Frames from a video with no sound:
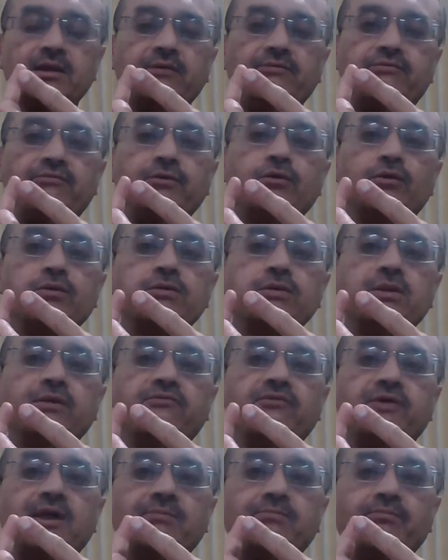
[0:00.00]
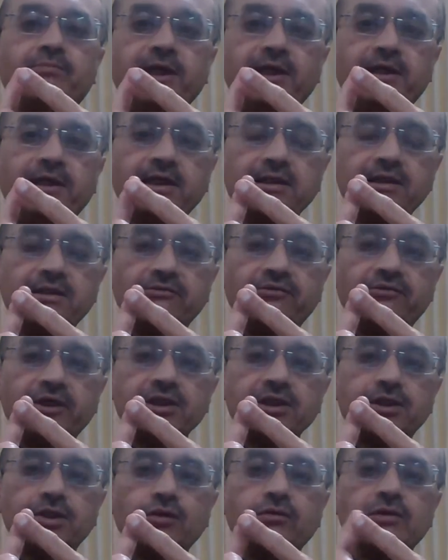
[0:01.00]
If those who have completed the
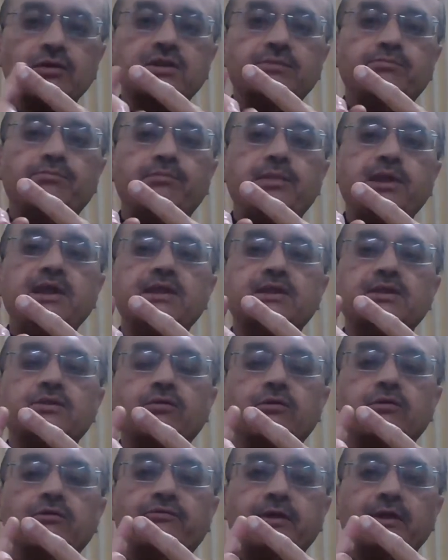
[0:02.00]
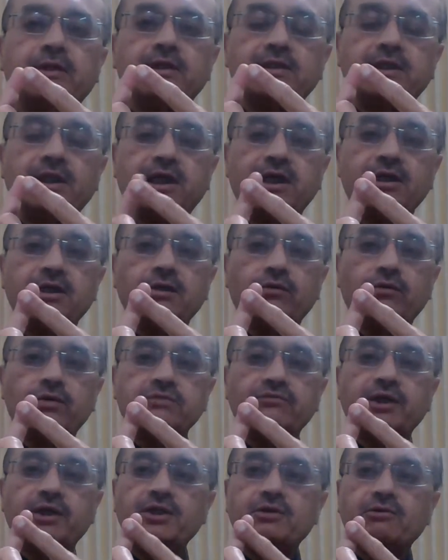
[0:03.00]
first dose, please go for the second
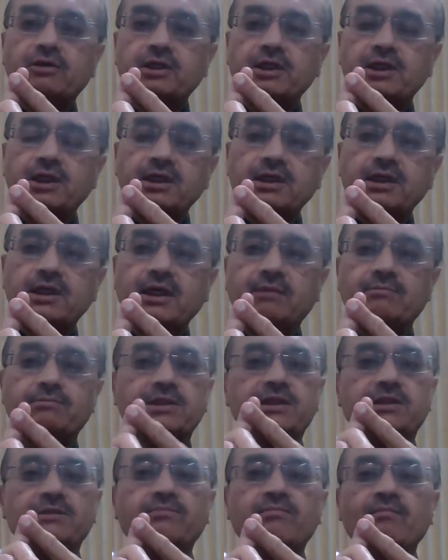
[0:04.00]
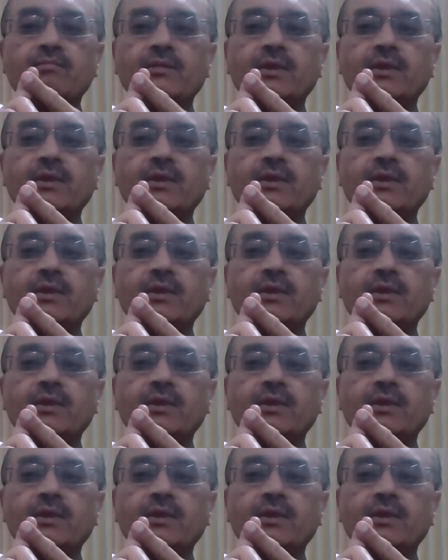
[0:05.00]
dose when your turn comes.